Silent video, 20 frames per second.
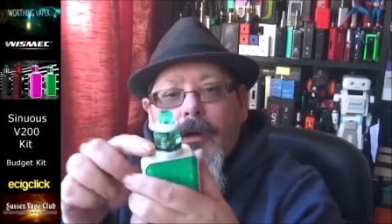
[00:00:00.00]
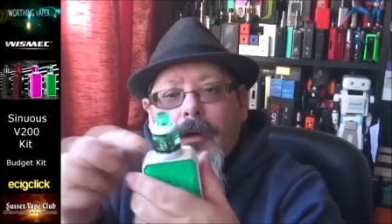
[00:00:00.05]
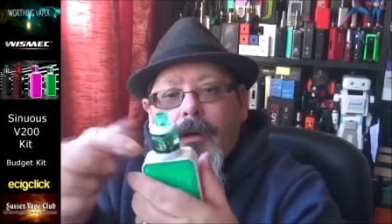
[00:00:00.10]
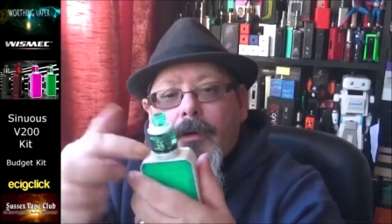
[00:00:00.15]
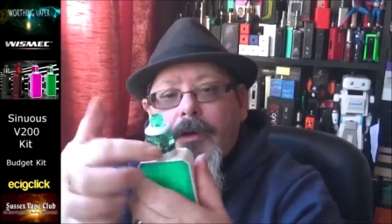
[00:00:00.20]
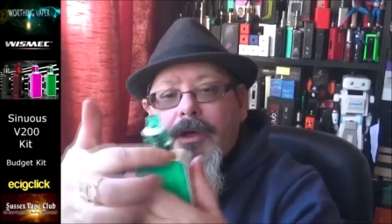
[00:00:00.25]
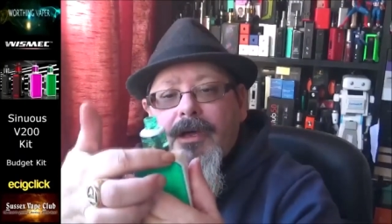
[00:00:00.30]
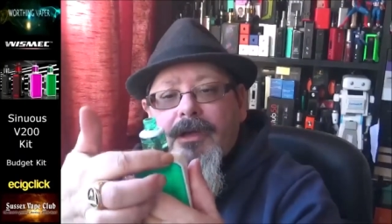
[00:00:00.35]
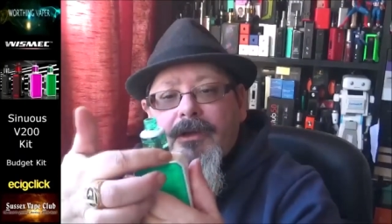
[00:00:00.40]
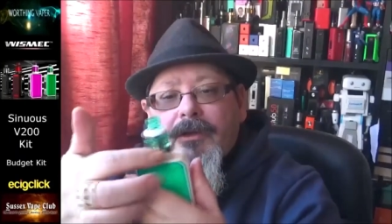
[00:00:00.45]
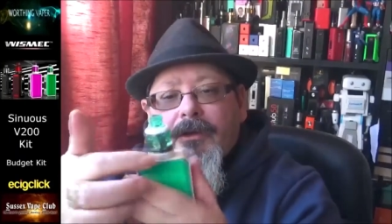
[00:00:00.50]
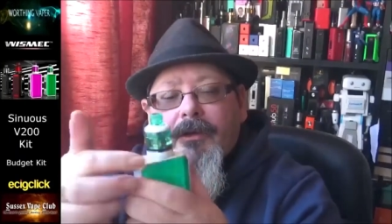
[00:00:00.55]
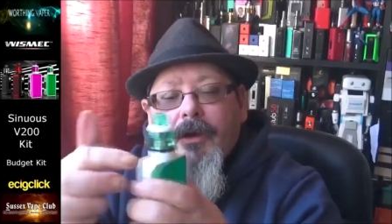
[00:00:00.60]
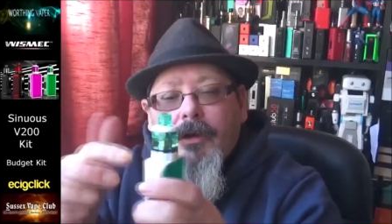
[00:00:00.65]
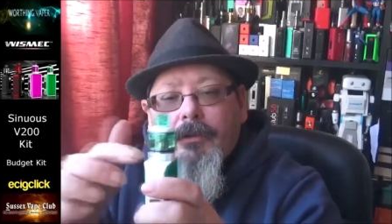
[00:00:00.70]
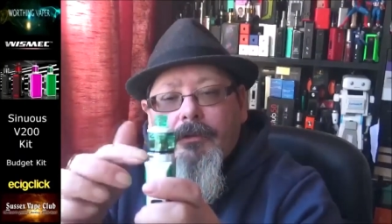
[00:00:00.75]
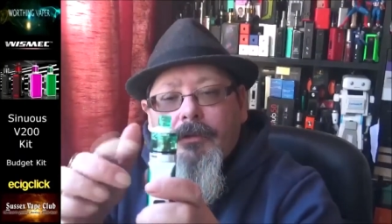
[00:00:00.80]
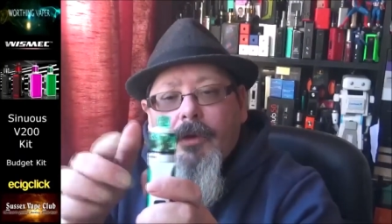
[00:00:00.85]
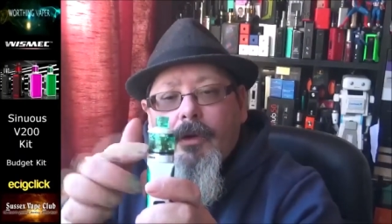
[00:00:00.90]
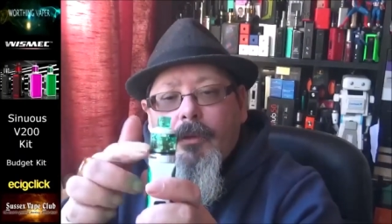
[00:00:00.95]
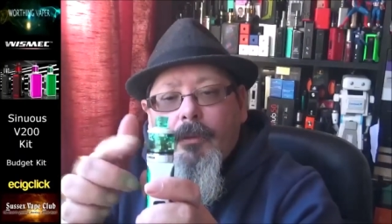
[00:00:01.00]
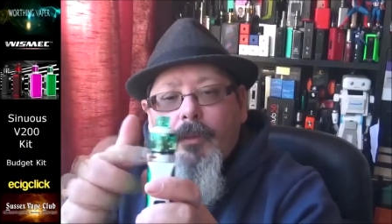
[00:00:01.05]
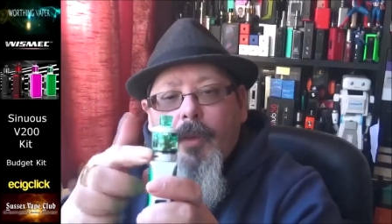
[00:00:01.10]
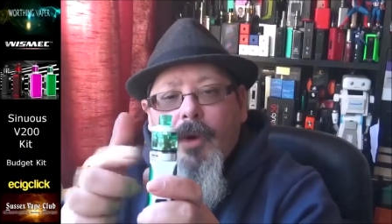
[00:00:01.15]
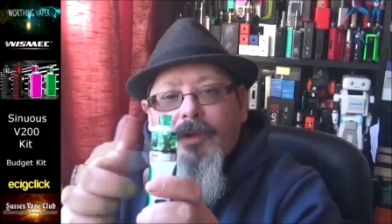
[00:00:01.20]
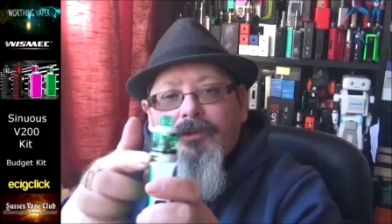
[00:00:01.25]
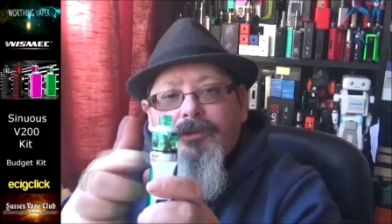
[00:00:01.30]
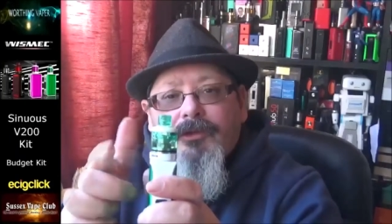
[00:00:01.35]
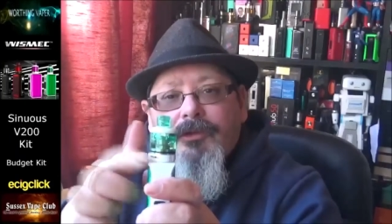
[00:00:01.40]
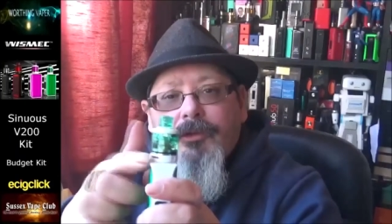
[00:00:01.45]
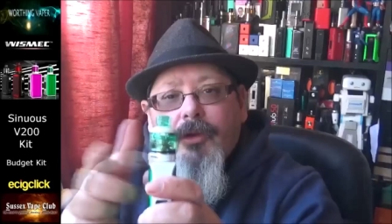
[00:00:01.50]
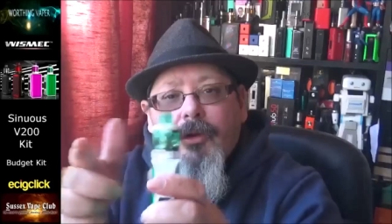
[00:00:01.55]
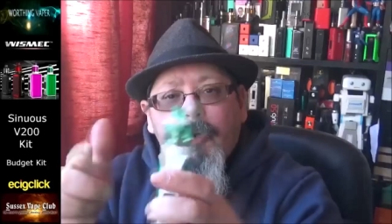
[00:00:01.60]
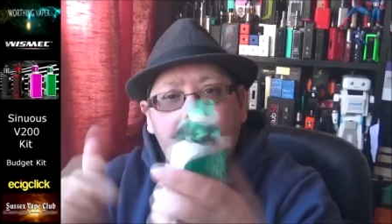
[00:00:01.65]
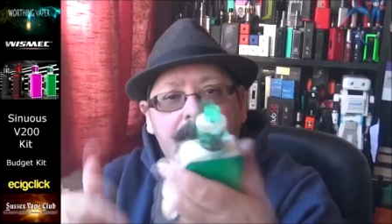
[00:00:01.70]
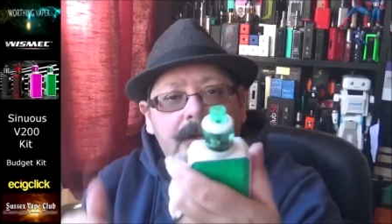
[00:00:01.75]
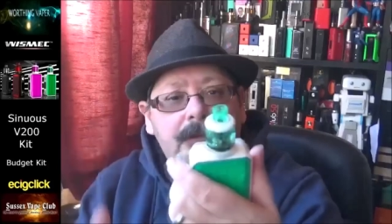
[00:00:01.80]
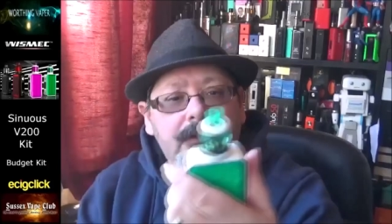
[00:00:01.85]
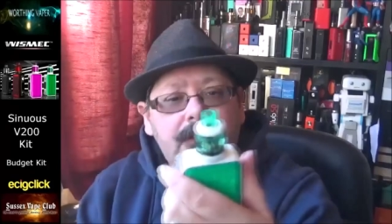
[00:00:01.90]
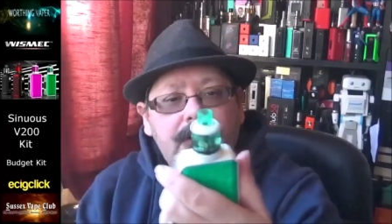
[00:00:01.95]
on either, um, on one
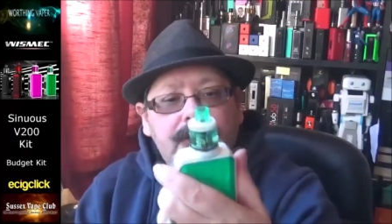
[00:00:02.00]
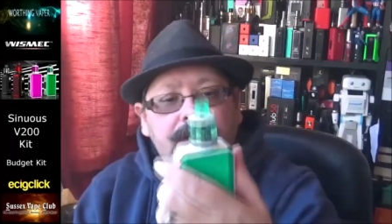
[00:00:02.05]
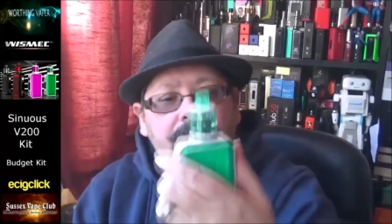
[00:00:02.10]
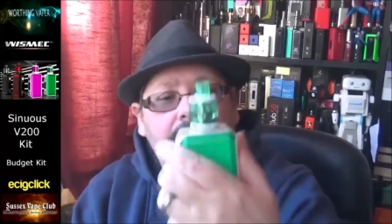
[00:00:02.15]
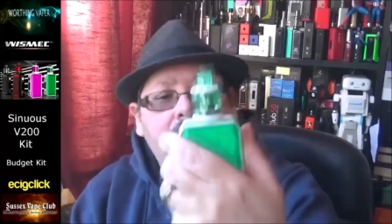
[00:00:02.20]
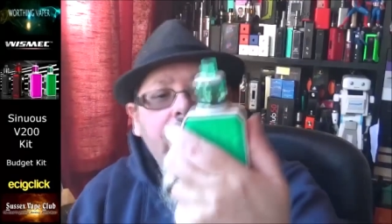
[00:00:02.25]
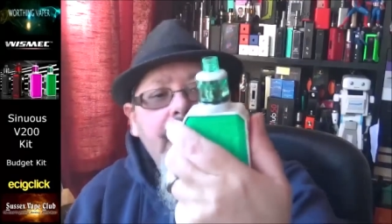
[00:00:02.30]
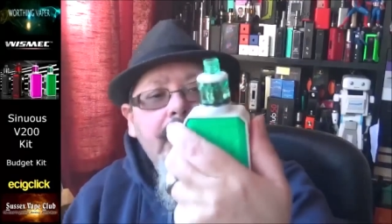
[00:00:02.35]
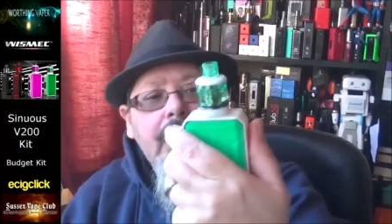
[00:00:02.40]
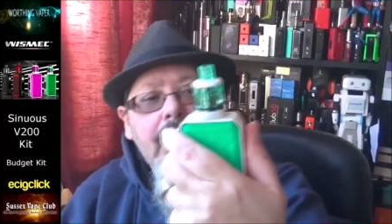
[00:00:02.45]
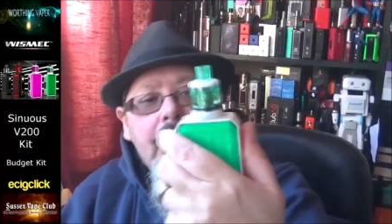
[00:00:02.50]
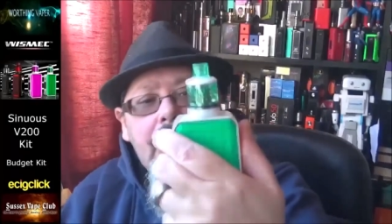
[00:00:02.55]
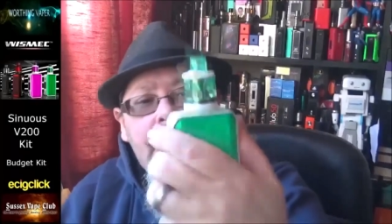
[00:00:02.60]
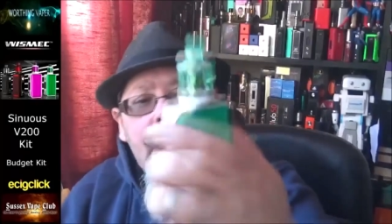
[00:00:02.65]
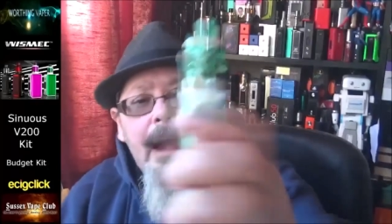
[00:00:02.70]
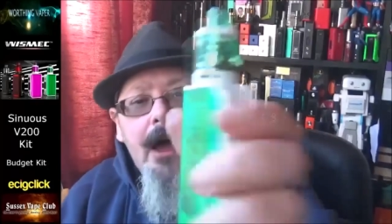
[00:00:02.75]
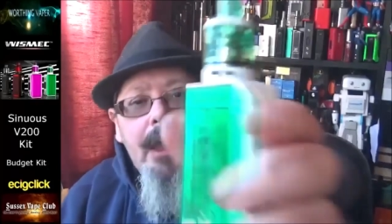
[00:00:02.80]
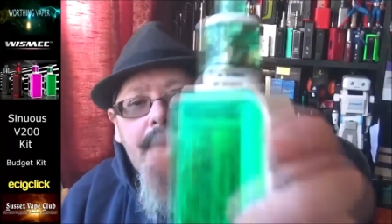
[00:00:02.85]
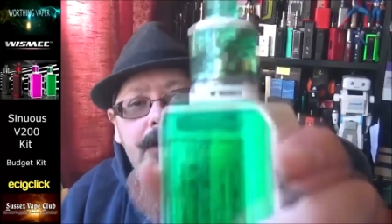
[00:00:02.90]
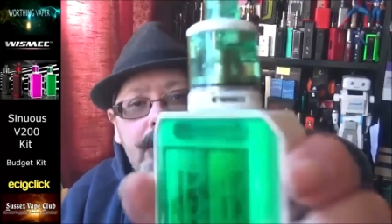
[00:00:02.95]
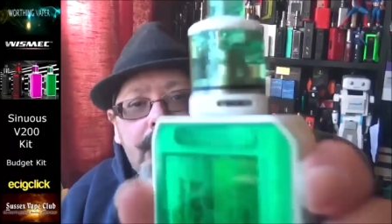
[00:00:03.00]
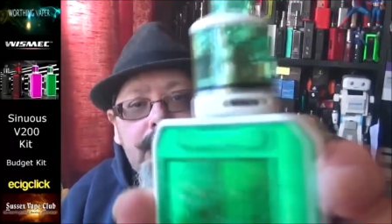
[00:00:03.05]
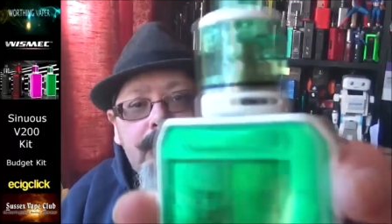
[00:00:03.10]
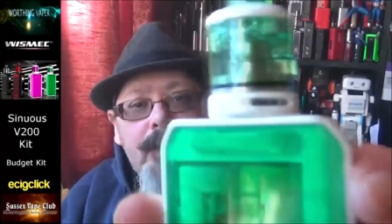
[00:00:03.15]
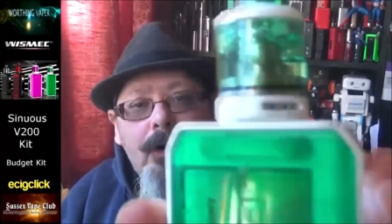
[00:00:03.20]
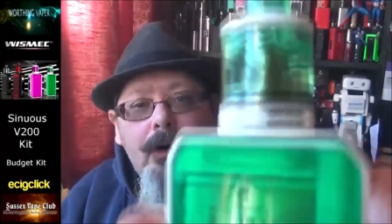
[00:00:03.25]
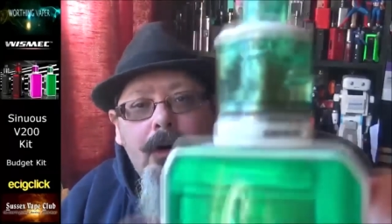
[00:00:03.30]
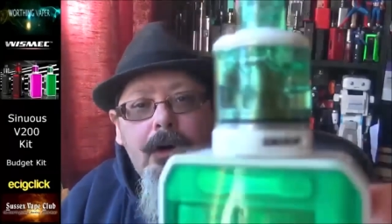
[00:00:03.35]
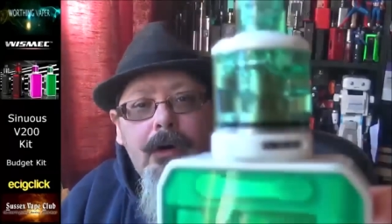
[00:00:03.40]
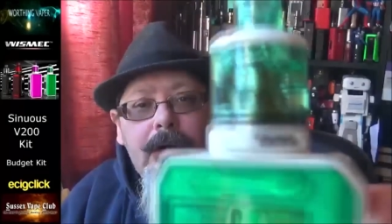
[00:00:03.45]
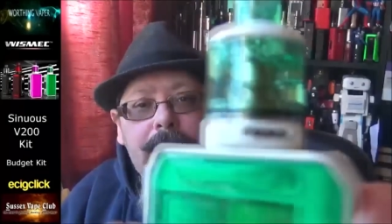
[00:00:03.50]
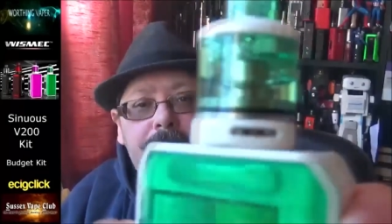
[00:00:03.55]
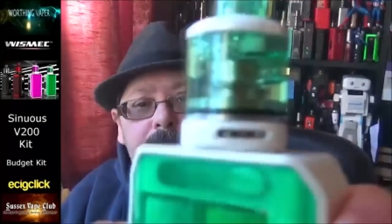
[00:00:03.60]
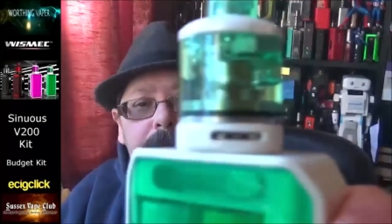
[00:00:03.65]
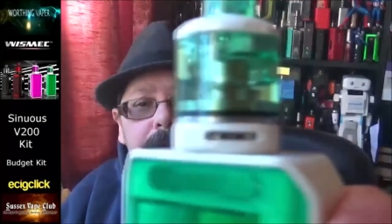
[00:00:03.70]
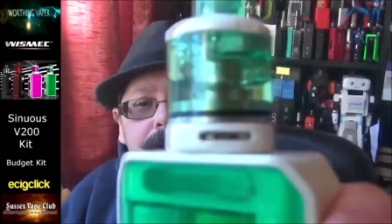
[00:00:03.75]
side of the tank, and you've got, if you